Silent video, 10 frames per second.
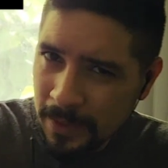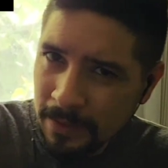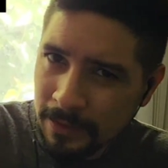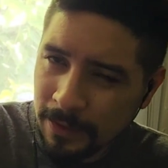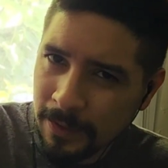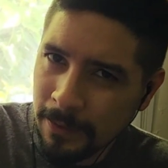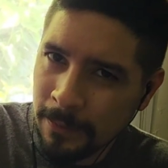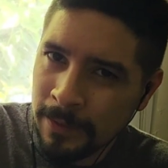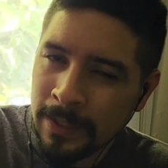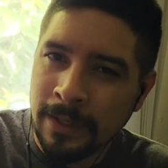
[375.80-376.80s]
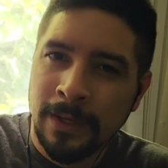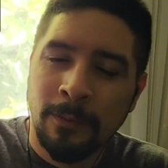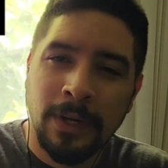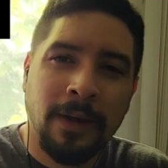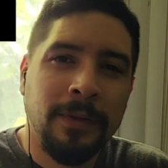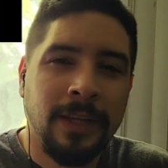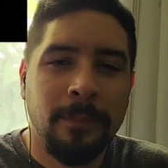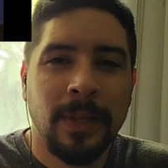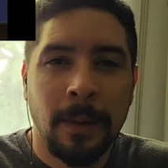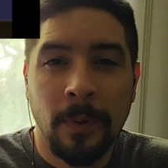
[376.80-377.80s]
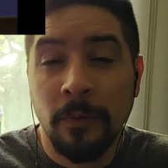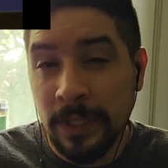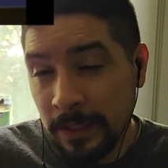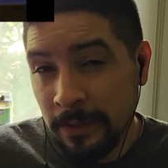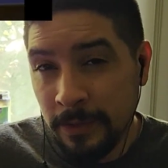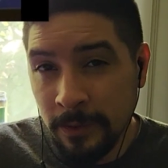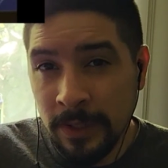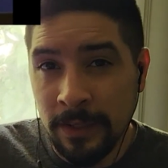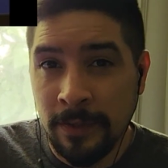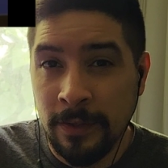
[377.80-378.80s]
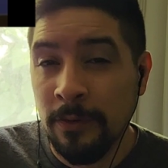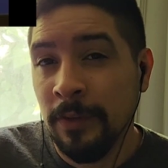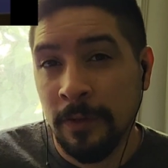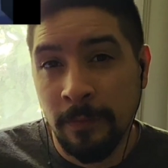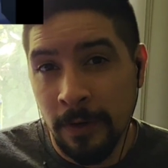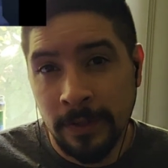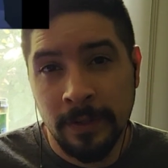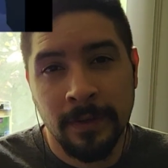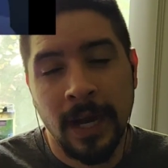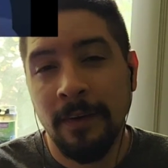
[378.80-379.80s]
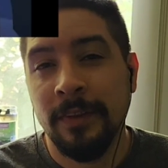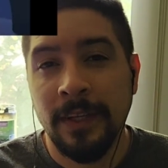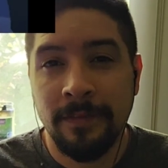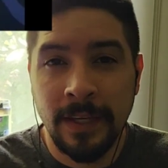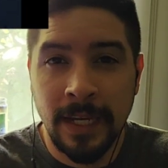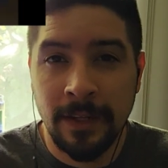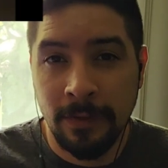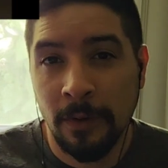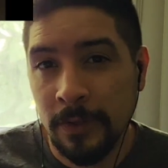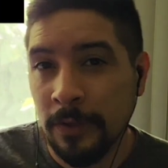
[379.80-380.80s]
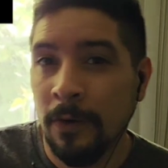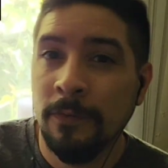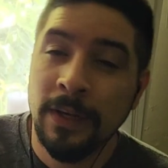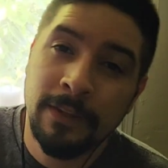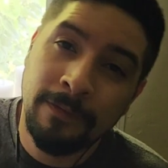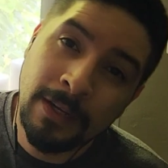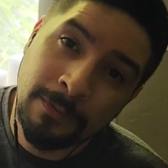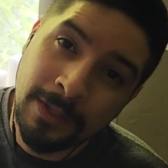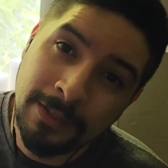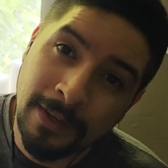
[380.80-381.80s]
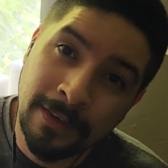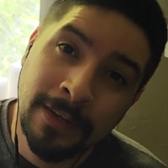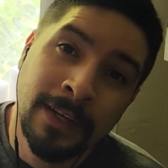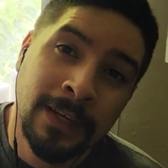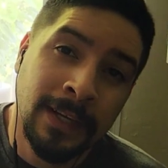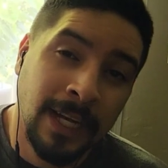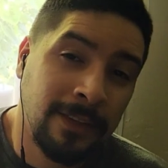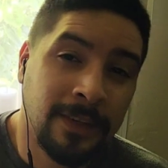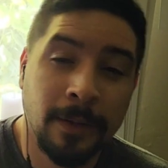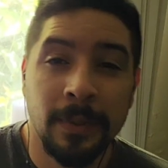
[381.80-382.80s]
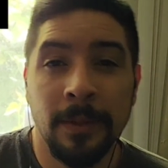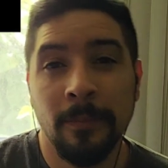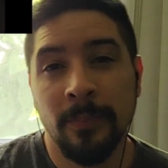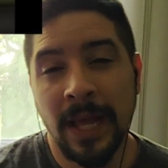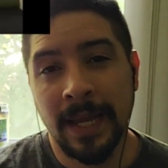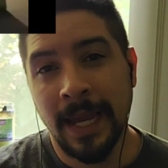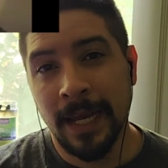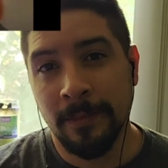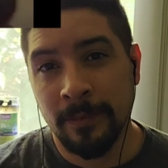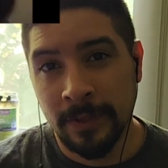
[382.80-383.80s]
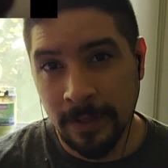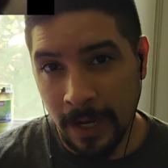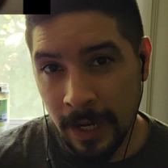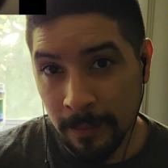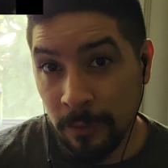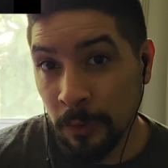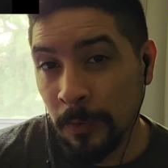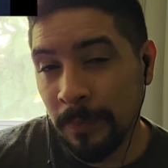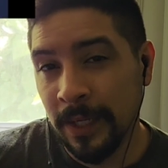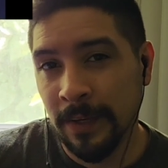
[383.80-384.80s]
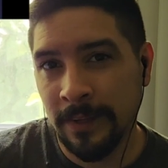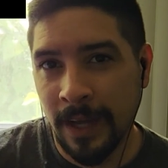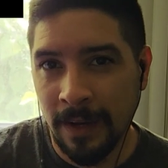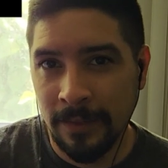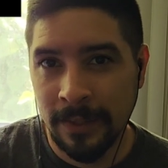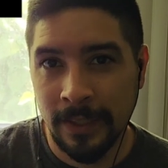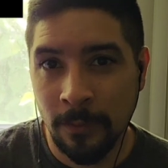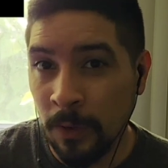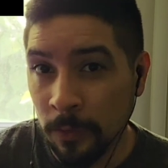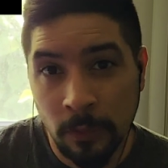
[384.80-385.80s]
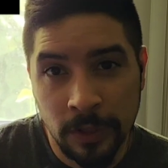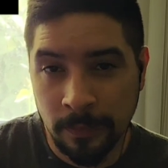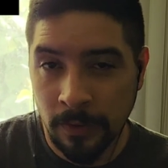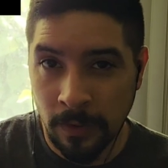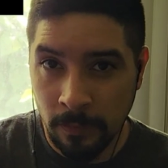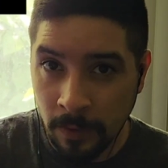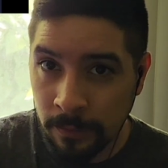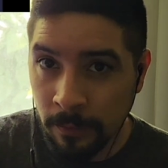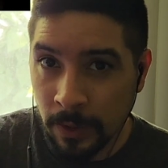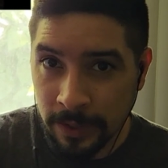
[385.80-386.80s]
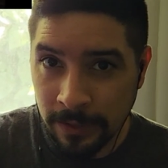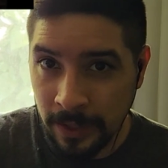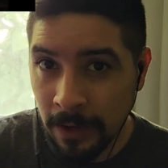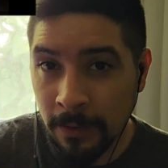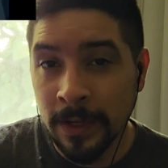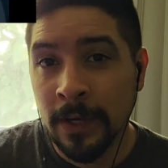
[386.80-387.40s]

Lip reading: So what I would think Black Bolt would need to do is use his voice. Obviously, if they get toe-to-toe, face-to-face with each other, it's going to be Black Adam's doom, because obviously one whisper or one voice yell